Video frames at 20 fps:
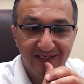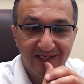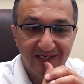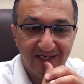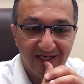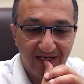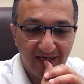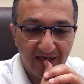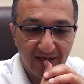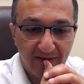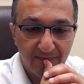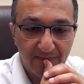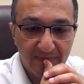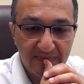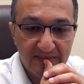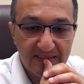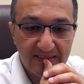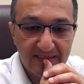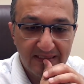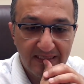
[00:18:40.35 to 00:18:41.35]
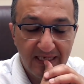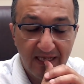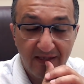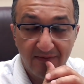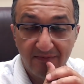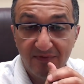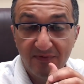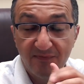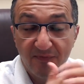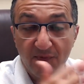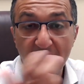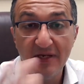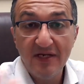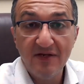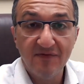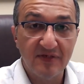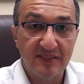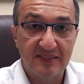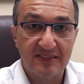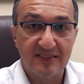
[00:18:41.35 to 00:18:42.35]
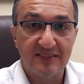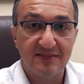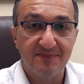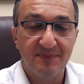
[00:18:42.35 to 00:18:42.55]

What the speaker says: For many reasons,